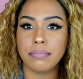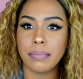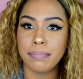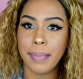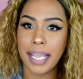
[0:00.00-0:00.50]

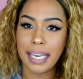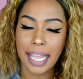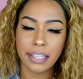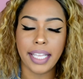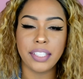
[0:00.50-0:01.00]

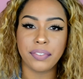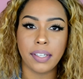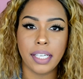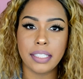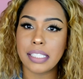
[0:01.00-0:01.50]
made a lace
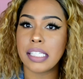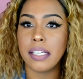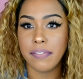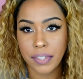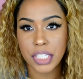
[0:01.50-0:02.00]
front
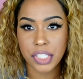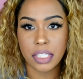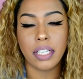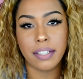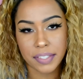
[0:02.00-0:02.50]

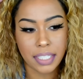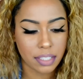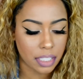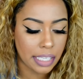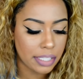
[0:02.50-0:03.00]
version of
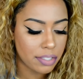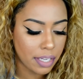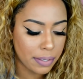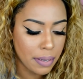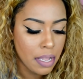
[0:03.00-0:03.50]
Tuscany.
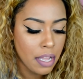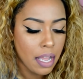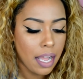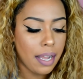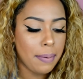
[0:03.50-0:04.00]
So
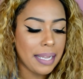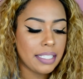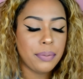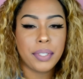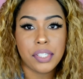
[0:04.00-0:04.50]
um, I
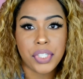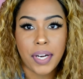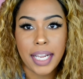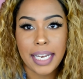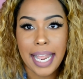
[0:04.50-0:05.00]
did want to
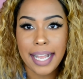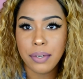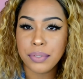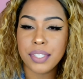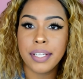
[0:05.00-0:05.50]
try it
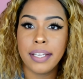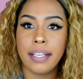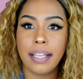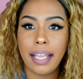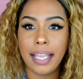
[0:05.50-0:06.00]
out
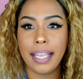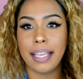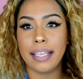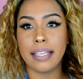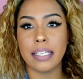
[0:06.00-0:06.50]

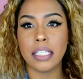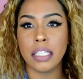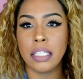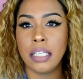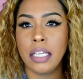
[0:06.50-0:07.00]
and
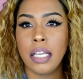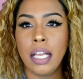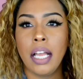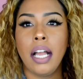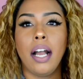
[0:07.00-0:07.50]

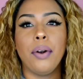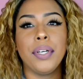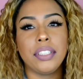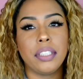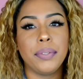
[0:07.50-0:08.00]

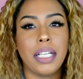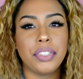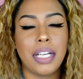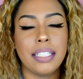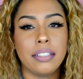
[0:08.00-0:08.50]
originally when I
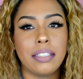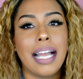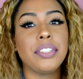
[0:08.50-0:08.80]
tried this, I